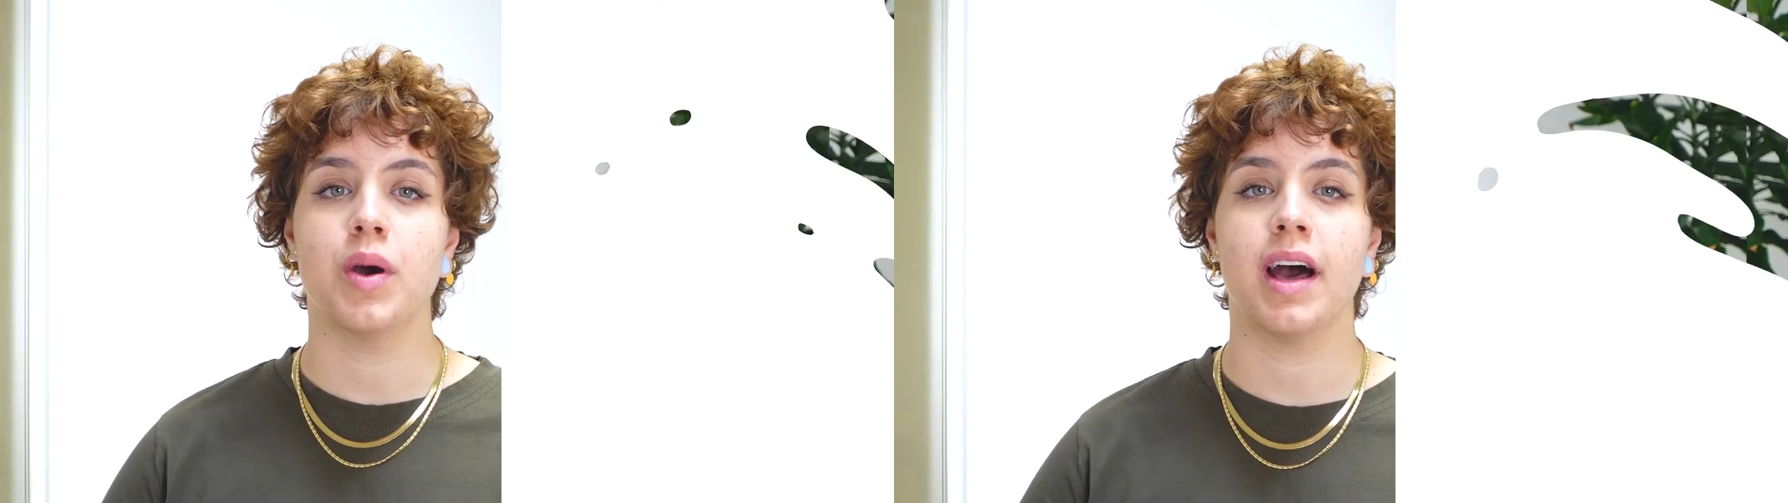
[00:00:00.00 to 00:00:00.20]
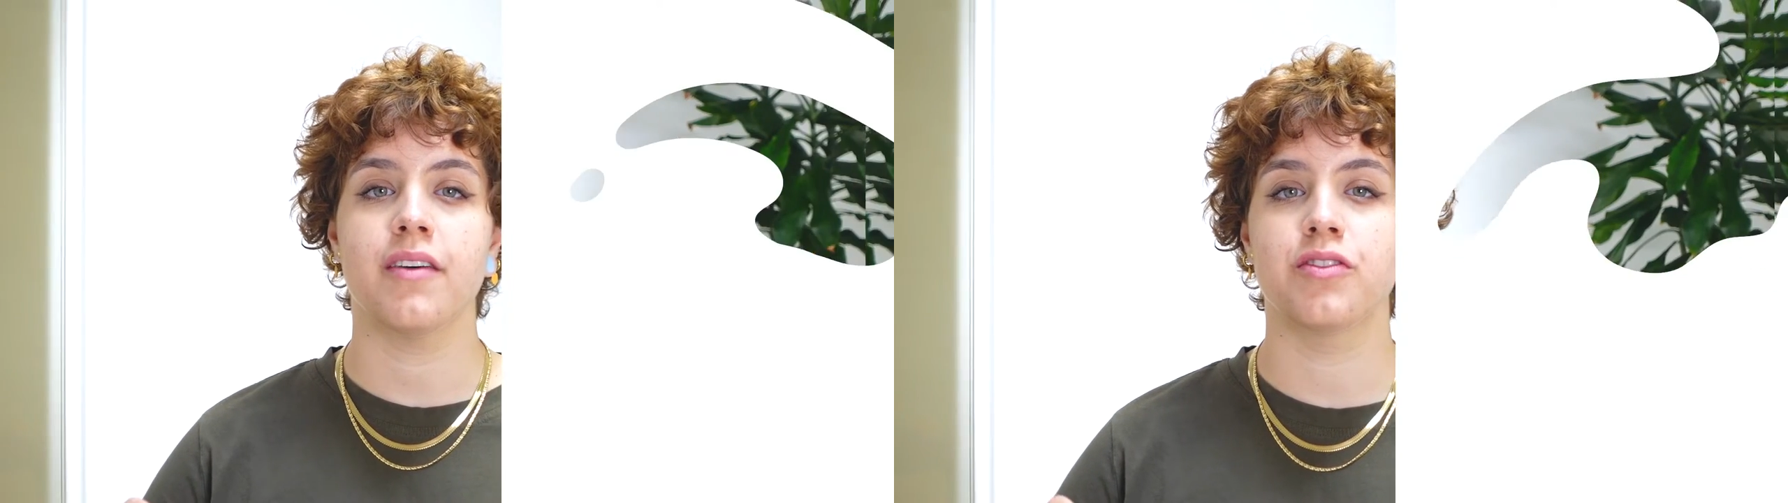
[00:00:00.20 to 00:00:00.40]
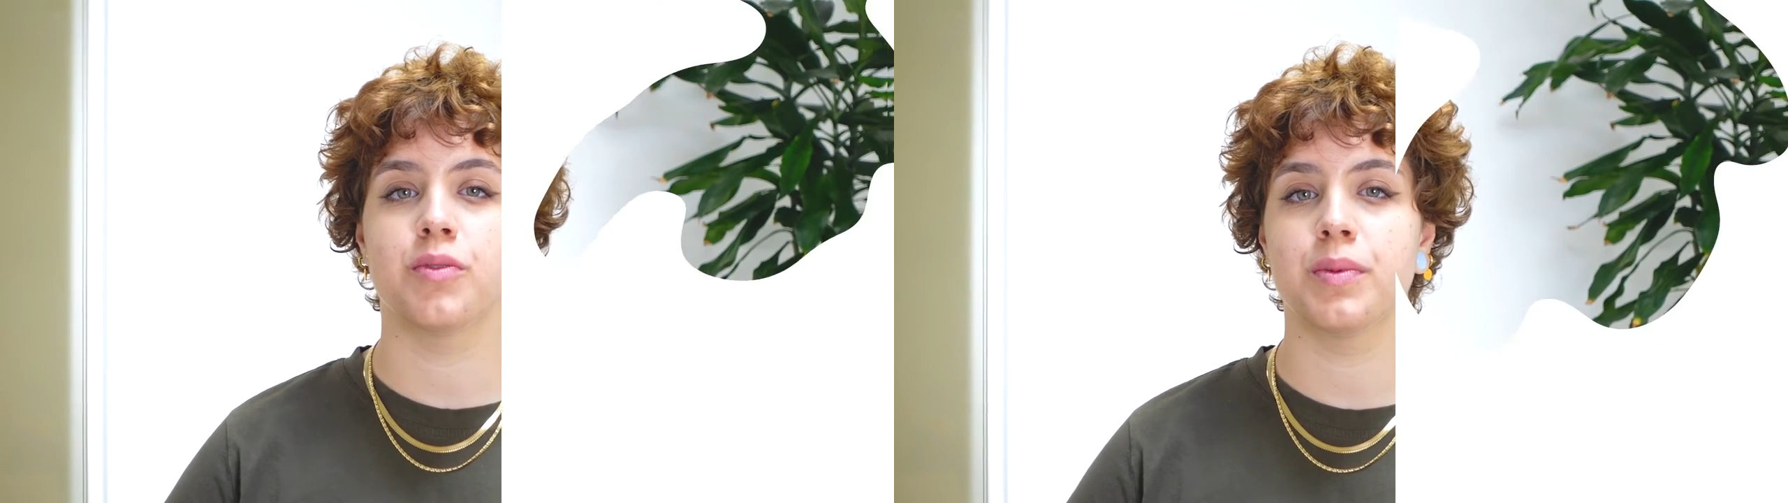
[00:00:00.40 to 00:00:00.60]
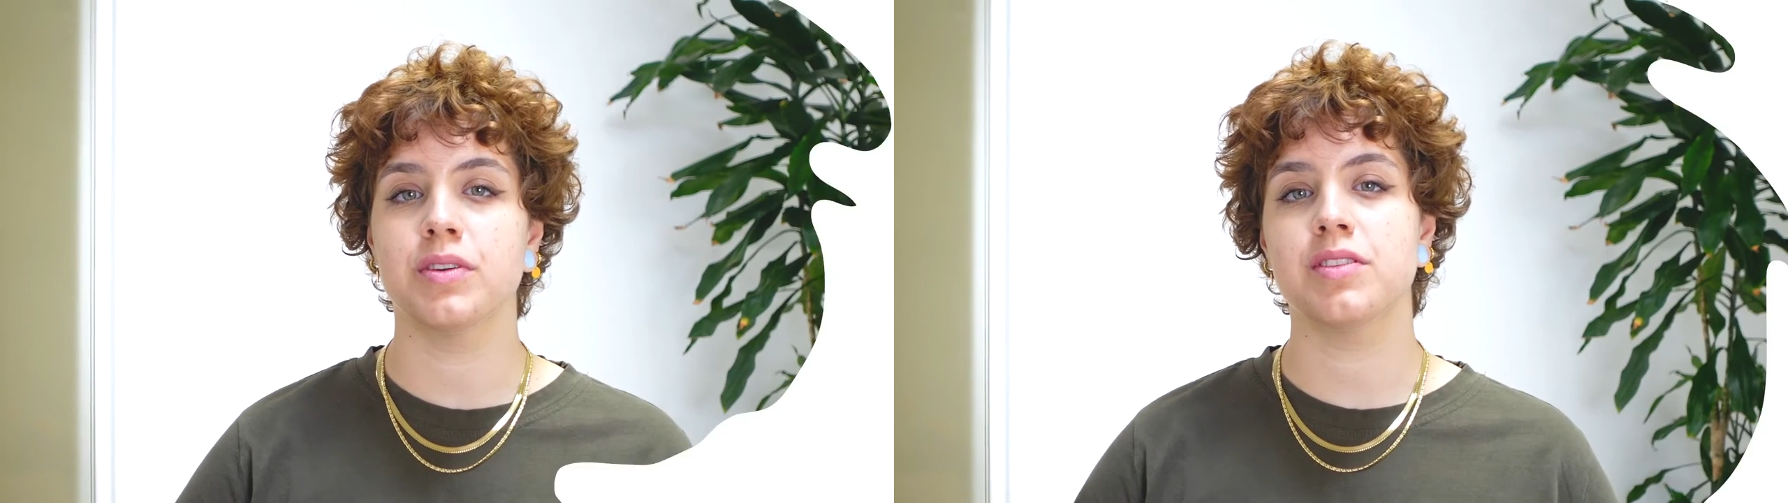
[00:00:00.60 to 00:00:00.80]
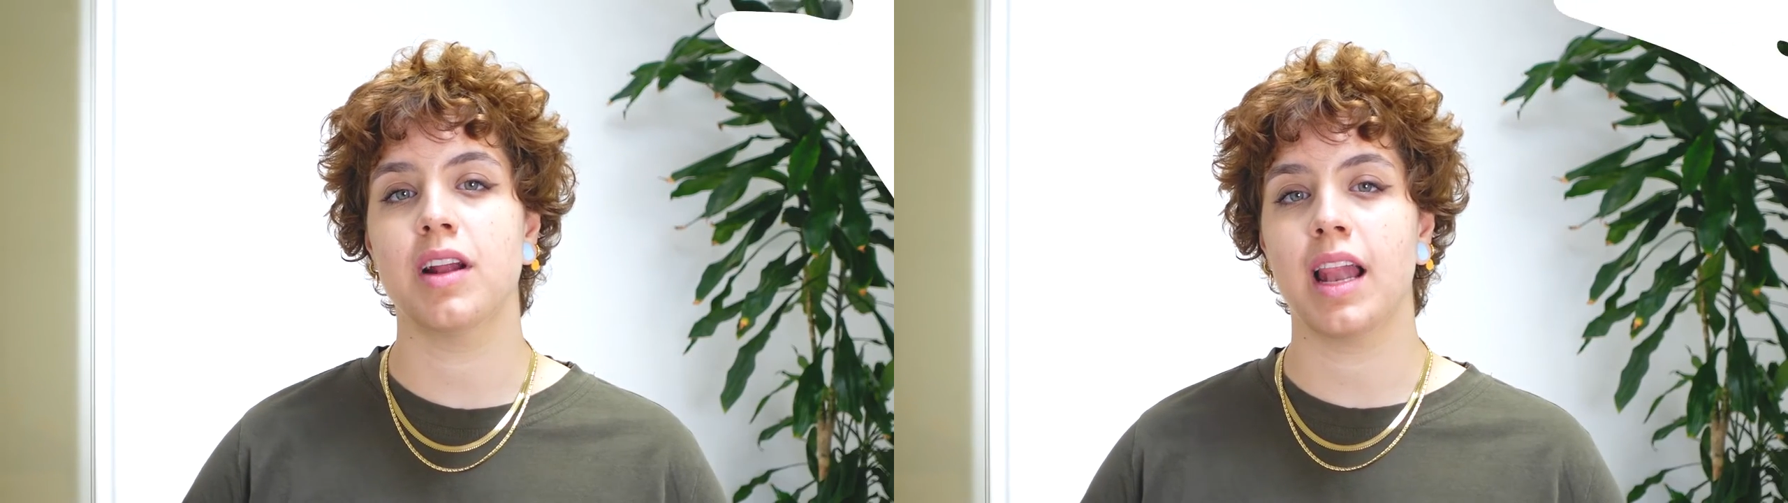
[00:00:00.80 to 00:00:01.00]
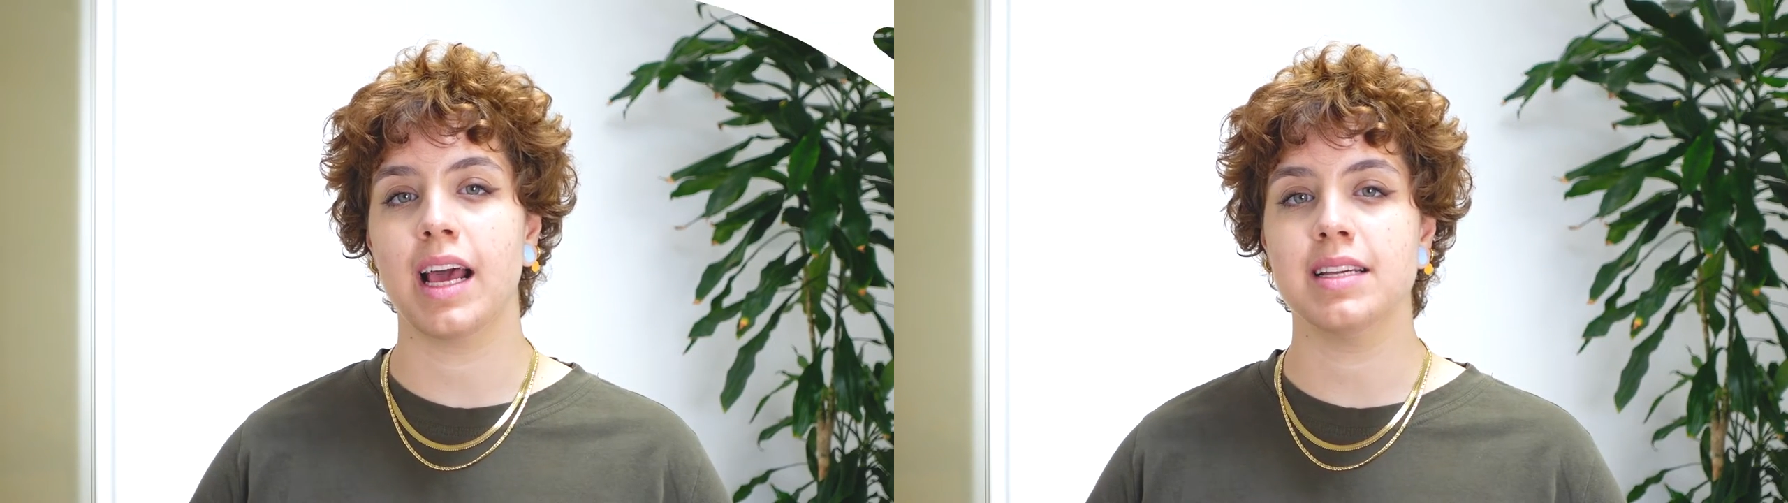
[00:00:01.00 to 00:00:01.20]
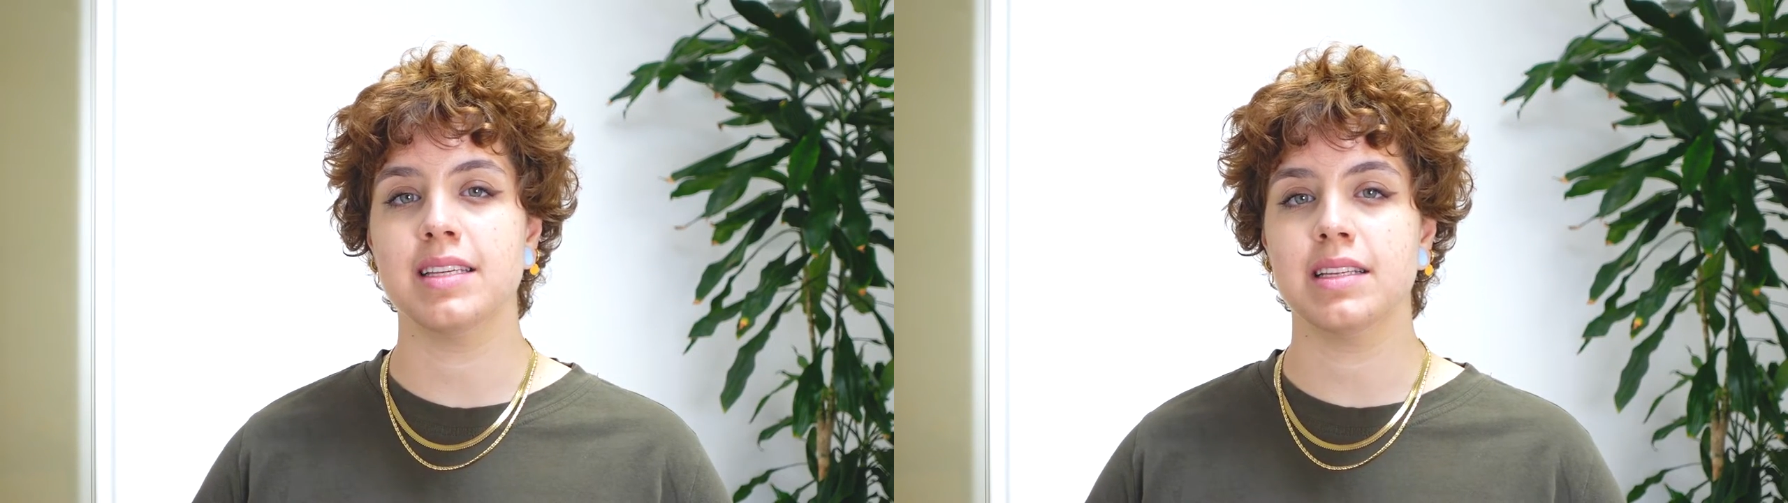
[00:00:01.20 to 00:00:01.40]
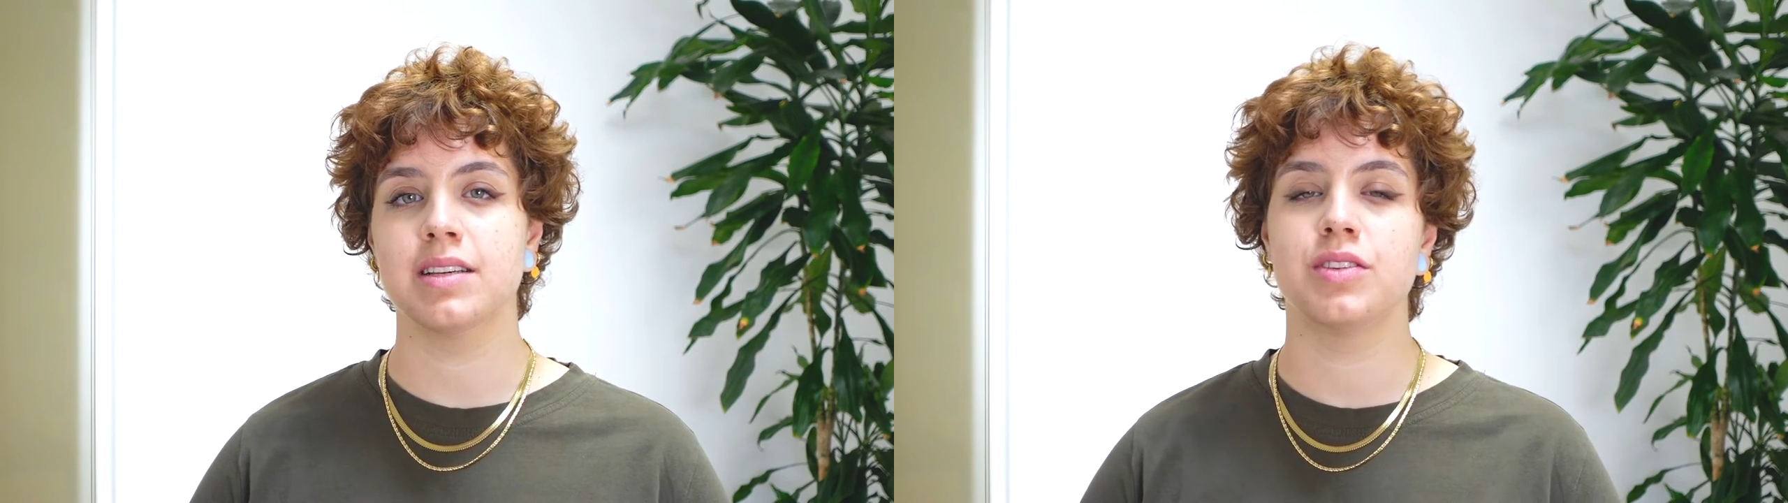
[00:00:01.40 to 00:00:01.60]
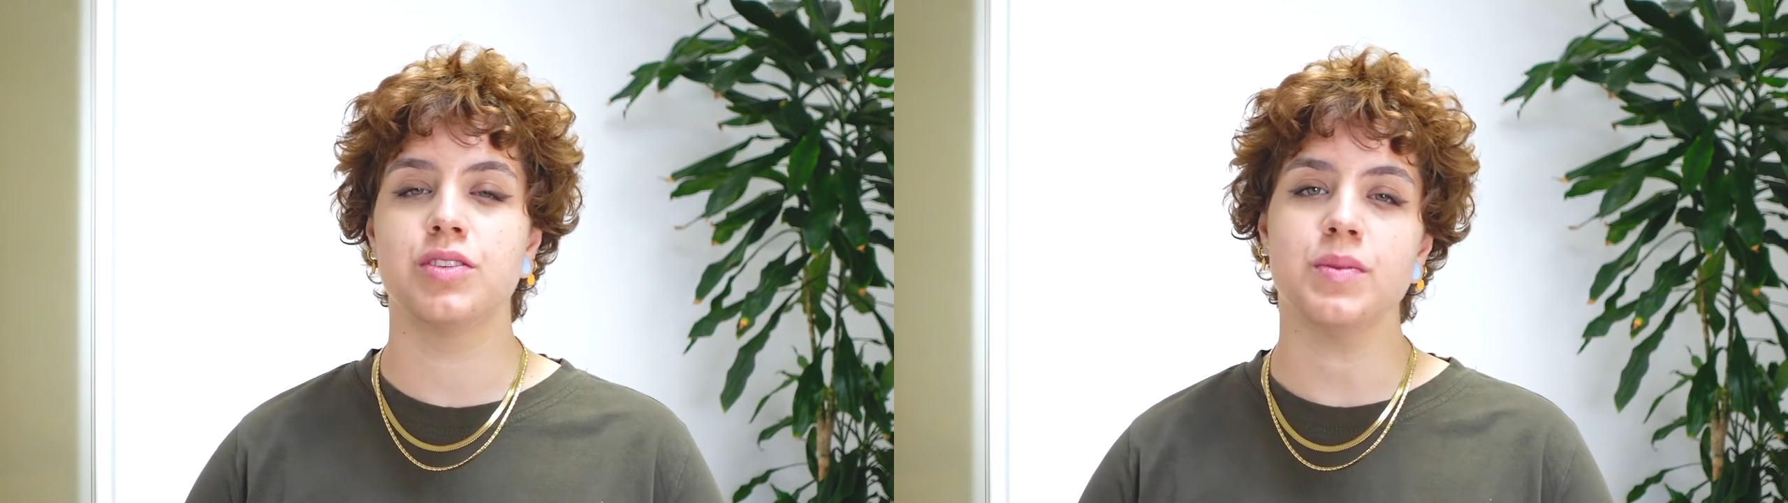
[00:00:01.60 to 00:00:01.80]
you have to personalize it